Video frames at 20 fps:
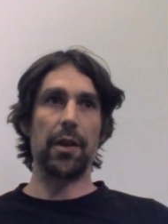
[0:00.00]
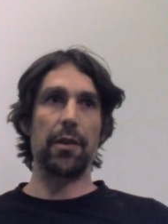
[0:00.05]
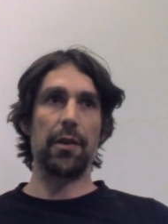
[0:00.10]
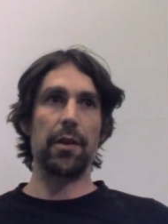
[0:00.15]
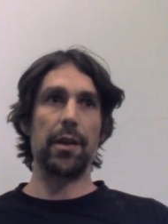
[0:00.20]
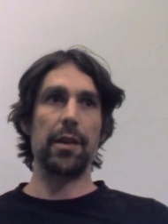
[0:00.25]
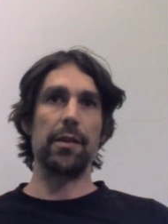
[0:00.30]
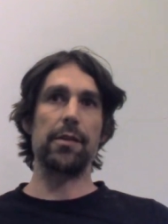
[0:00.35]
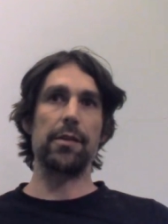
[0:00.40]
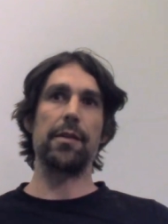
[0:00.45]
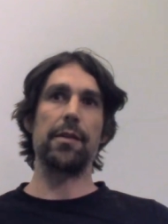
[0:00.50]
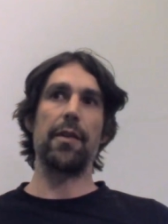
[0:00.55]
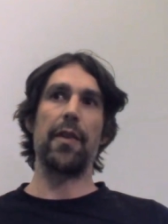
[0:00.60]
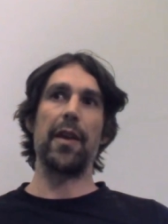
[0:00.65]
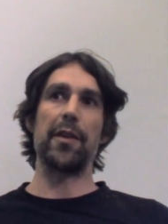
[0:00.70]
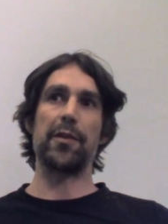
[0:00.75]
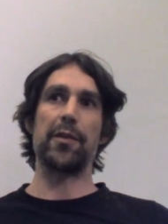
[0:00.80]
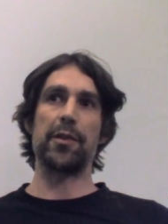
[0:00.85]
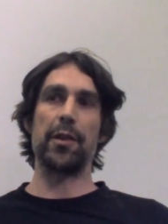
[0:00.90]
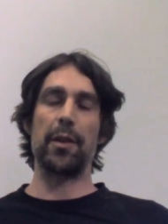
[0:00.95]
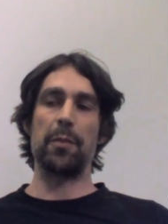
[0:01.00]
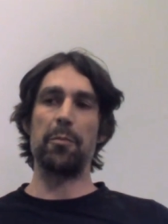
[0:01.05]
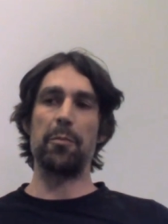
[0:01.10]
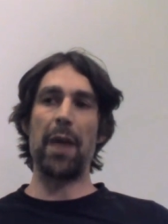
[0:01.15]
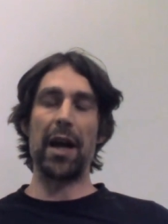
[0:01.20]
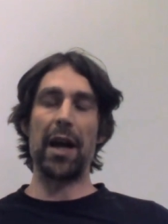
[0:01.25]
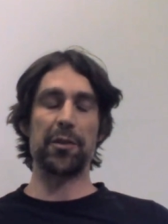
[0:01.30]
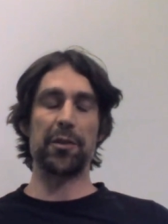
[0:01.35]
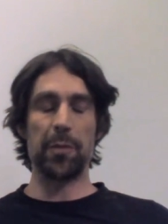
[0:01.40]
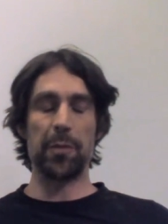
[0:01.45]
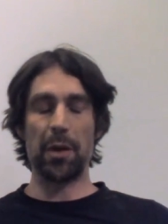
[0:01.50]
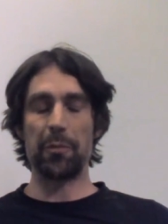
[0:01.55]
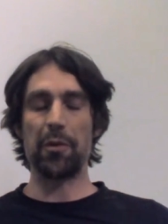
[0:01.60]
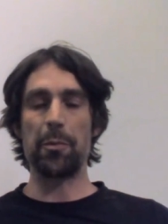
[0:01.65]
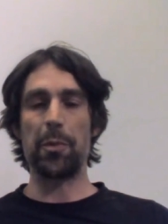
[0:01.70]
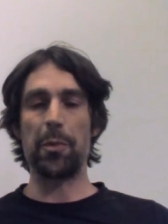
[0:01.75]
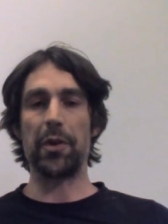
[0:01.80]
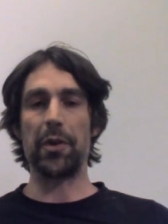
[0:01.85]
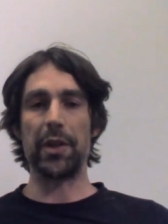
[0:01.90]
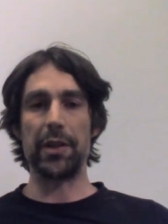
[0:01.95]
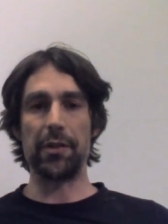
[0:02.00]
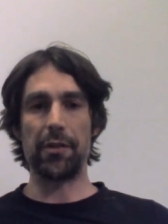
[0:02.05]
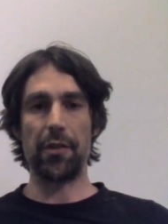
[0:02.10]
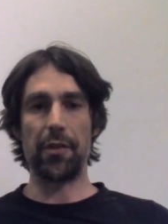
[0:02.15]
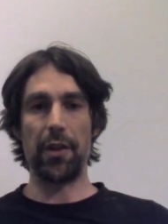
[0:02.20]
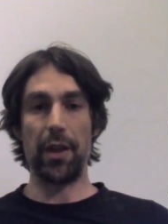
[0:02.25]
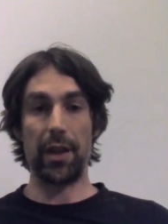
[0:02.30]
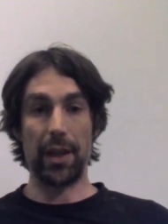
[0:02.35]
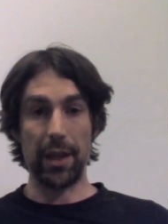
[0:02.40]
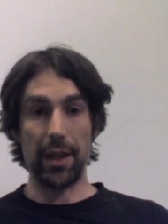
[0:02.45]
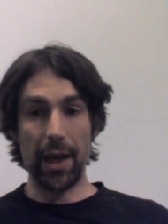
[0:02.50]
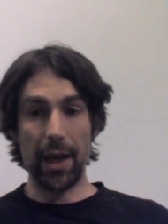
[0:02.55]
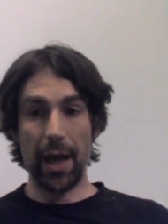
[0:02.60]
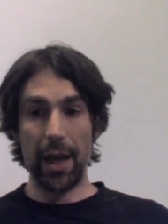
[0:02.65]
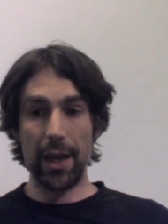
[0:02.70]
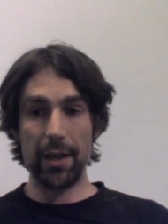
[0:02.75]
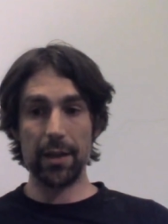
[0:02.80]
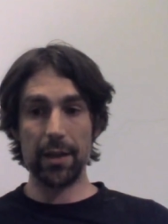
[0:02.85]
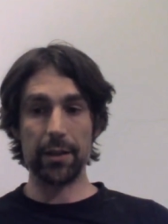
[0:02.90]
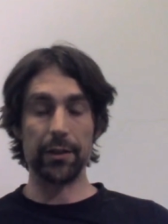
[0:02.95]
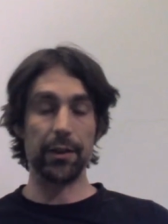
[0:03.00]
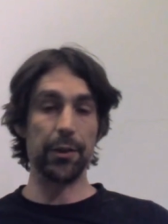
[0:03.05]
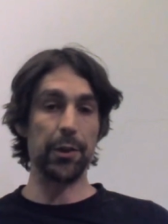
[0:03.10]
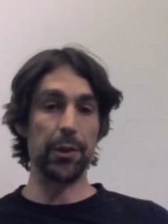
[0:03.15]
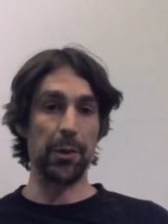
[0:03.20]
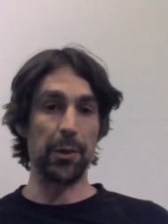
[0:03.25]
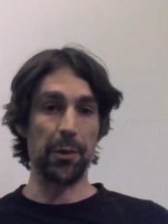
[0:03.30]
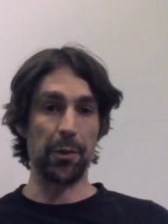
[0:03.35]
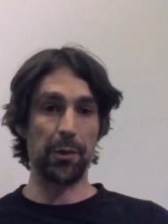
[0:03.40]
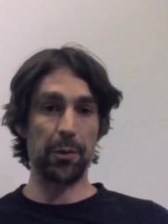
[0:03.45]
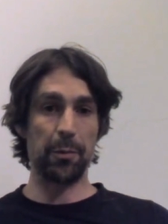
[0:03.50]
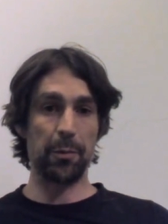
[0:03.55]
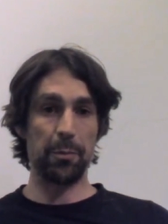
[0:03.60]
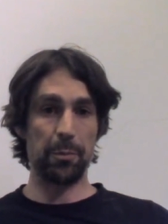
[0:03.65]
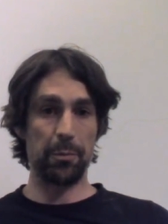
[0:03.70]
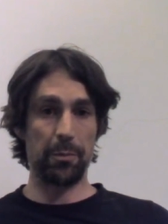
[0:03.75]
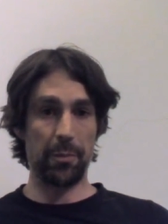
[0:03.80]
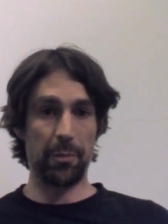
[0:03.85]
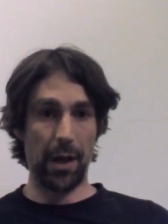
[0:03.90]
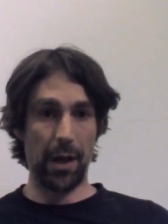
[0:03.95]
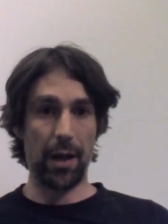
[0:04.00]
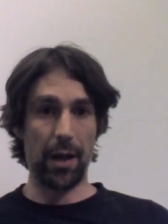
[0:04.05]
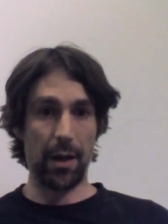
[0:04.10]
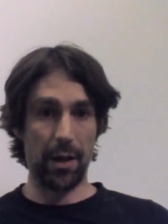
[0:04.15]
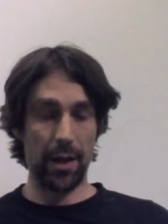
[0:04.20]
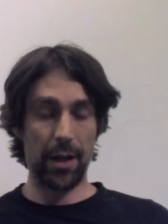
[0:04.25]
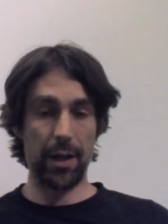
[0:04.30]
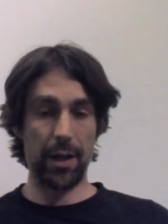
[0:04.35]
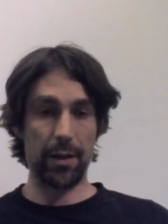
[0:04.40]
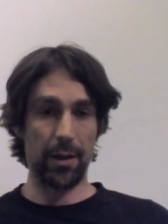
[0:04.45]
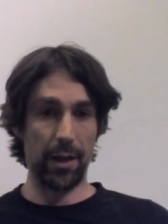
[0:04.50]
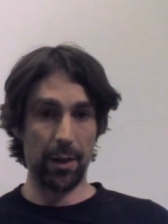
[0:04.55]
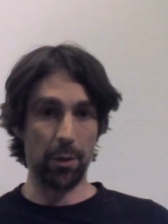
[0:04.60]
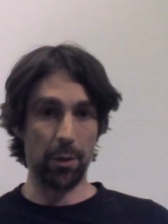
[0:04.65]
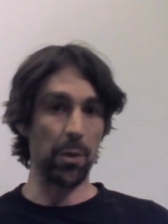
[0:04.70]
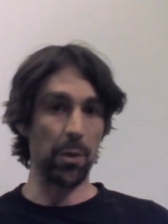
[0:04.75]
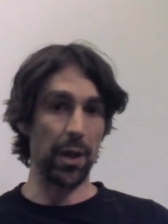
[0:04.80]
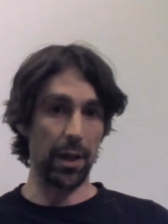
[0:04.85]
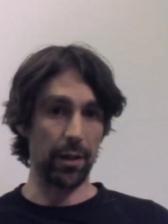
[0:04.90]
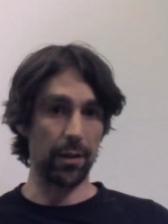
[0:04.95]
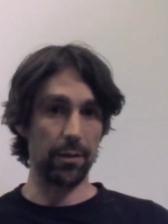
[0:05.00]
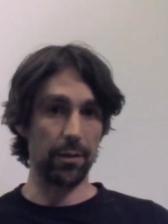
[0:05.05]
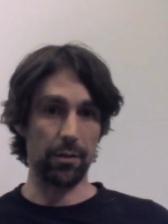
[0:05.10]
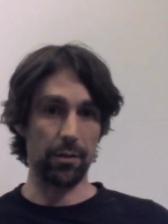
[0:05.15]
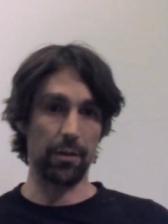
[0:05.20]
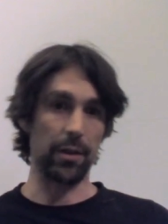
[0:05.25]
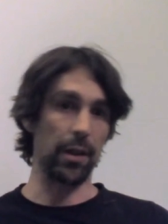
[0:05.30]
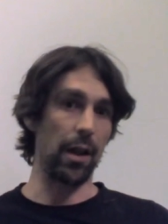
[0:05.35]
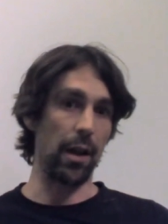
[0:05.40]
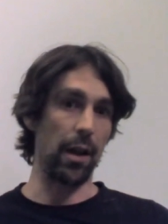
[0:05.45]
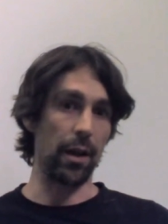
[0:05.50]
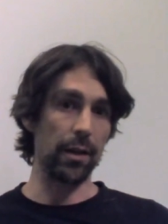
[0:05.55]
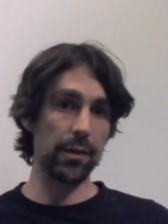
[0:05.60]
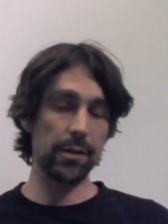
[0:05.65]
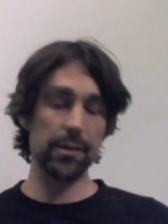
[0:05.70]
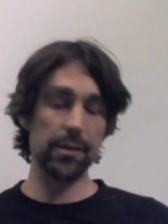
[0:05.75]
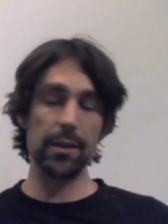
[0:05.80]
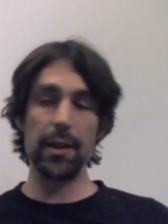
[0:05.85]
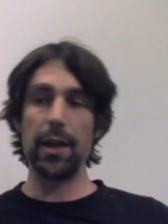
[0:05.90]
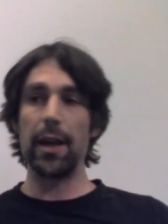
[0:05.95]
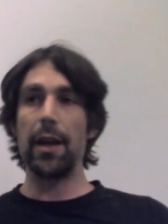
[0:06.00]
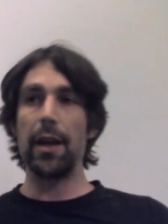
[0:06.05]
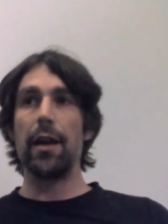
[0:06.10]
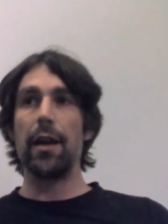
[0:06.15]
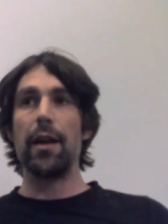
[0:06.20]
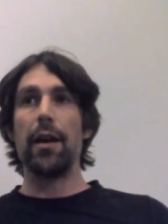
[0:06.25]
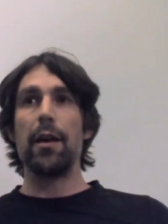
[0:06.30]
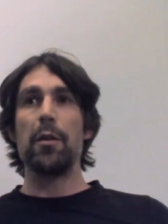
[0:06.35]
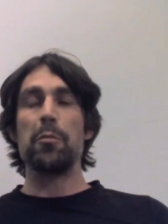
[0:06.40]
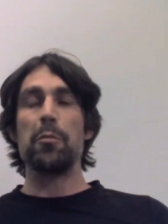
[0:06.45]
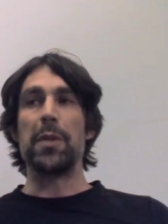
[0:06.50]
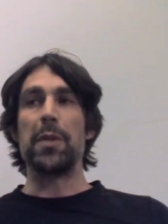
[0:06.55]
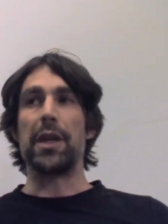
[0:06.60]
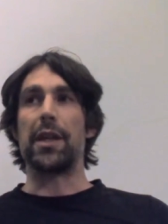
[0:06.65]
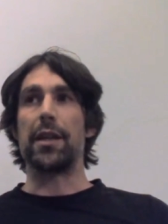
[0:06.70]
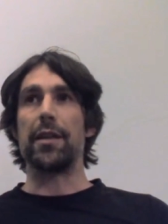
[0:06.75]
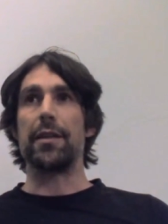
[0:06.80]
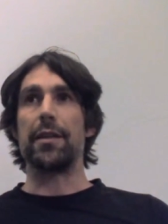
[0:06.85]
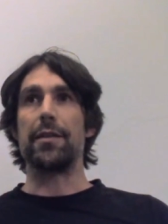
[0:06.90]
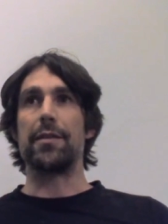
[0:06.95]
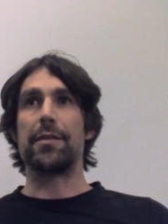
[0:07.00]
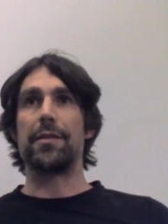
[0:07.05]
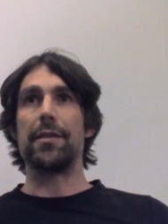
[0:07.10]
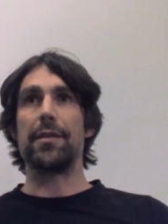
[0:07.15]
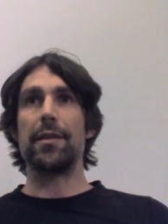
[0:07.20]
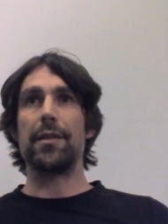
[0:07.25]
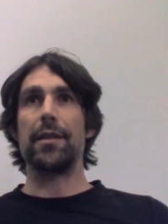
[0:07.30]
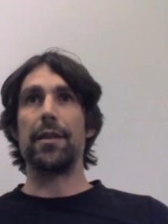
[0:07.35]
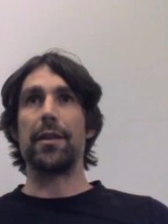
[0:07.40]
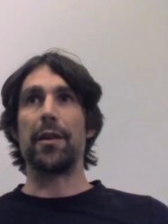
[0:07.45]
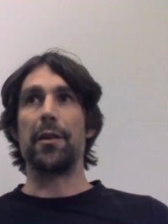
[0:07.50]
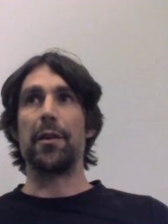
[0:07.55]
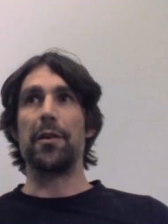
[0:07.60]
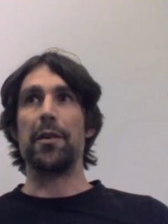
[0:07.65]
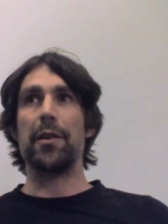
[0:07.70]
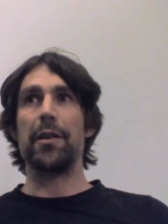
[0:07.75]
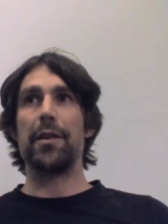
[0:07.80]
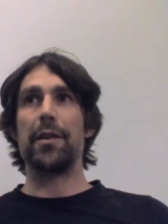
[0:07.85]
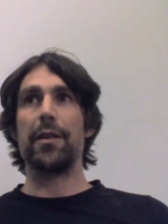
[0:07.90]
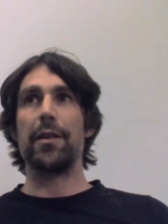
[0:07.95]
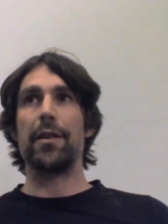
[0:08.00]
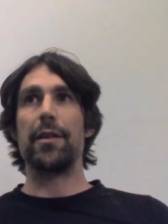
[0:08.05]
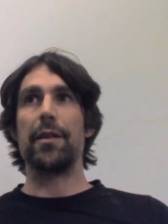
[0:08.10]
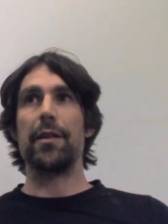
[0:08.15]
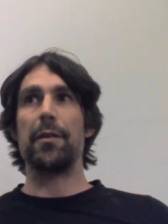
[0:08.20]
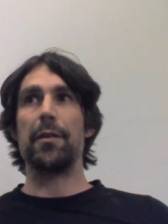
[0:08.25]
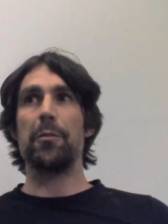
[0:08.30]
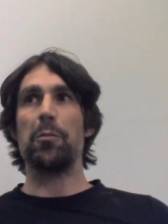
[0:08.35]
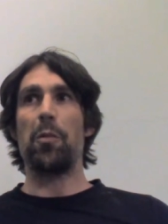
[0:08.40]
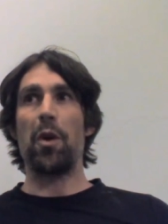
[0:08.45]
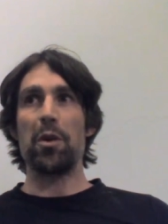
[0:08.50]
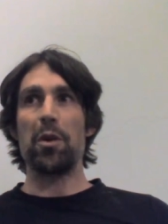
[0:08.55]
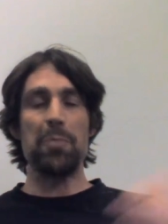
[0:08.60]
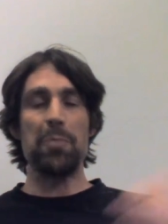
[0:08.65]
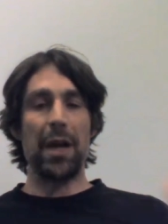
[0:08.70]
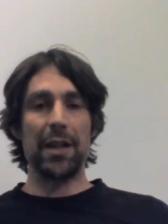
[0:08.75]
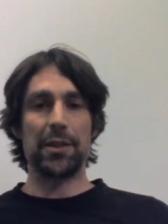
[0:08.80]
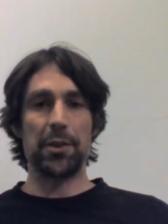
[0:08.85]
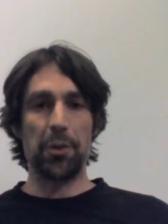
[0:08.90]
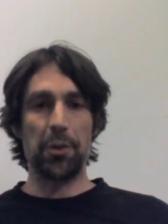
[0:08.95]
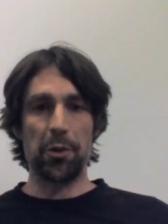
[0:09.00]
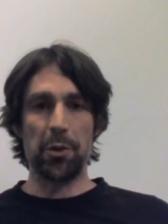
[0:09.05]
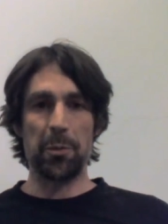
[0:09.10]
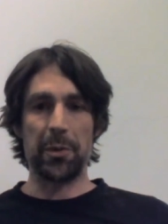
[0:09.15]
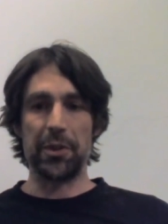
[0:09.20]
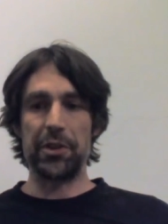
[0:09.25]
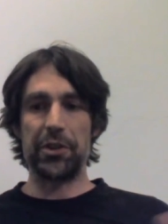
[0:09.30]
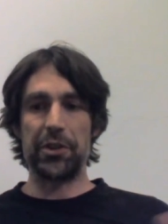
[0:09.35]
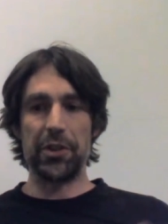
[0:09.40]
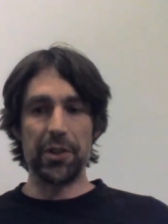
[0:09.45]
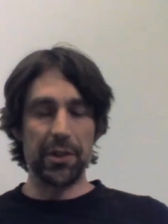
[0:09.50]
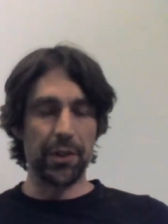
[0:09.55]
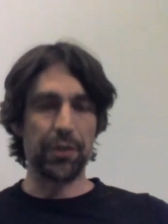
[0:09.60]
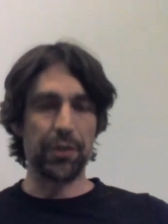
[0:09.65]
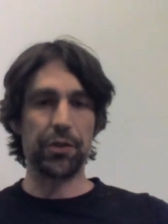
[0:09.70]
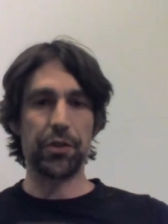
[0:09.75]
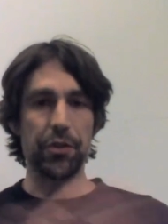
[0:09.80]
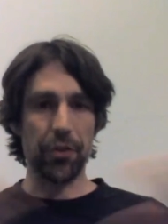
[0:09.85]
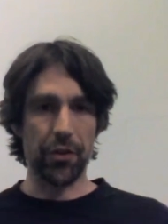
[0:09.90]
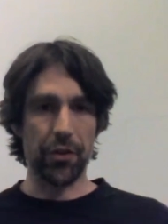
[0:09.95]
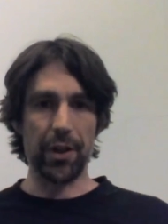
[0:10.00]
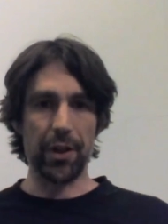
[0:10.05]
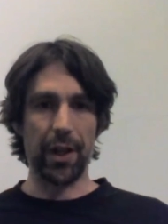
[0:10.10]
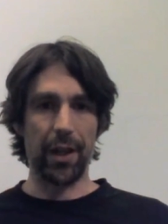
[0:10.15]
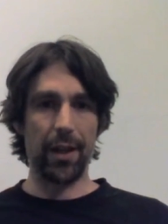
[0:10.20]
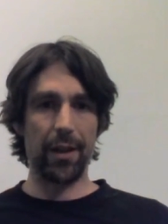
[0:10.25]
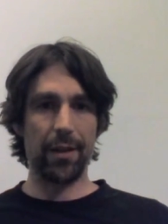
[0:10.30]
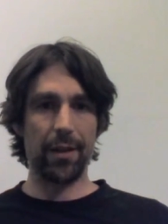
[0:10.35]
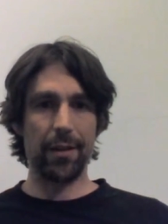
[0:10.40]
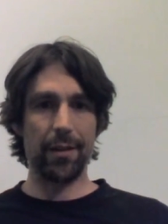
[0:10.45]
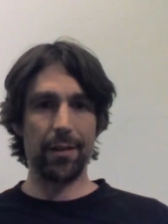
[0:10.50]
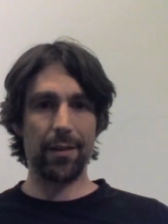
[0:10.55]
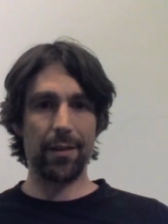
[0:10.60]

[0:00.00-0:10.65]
to note is there's a maximum number of points that you can gain and lose in a win or a loss, because one bad tournament shouldn't destroy